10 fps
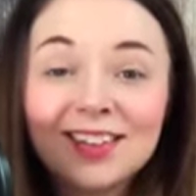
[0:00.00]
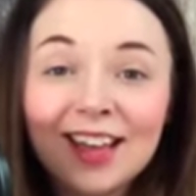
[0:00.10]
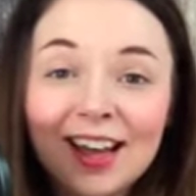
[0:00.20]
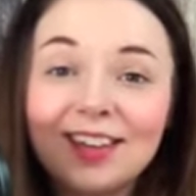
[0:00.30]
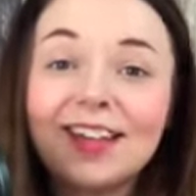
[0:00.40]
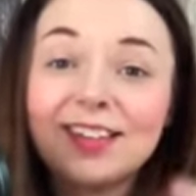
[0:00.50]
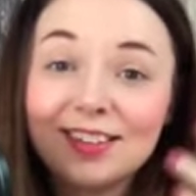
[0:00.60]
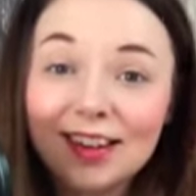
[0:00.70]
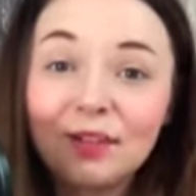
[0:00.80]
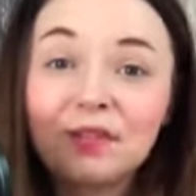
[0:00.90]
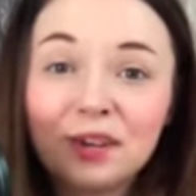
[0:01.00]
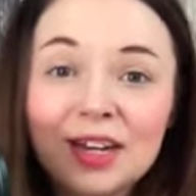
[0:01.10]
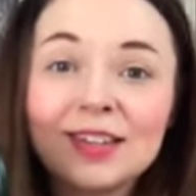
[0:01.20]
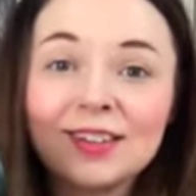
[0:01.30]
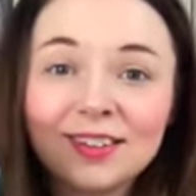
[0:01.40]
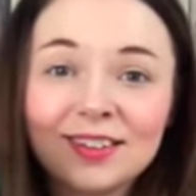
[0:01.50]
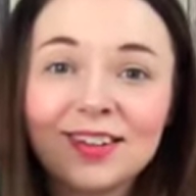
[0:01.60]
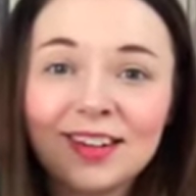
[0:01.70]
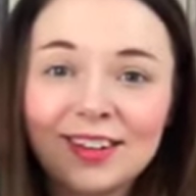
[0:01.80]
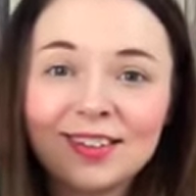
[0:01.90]
that it's that phrase, isn't
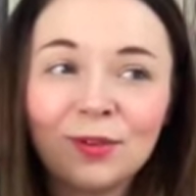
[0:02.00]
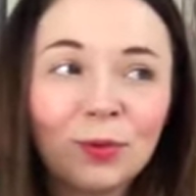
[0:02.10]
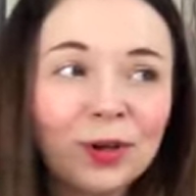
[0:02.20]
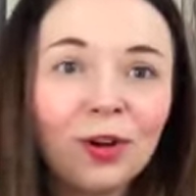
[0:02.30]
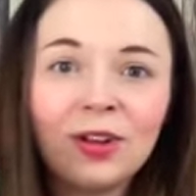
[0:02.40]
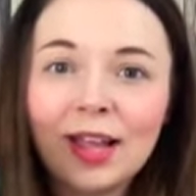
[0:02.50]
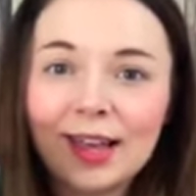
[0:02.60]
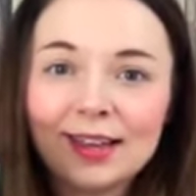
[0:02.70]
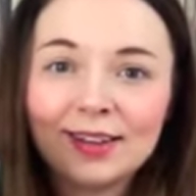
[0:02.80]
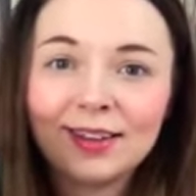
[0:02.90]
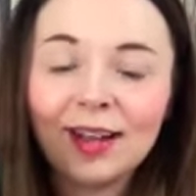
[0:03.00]
it, that we all hate.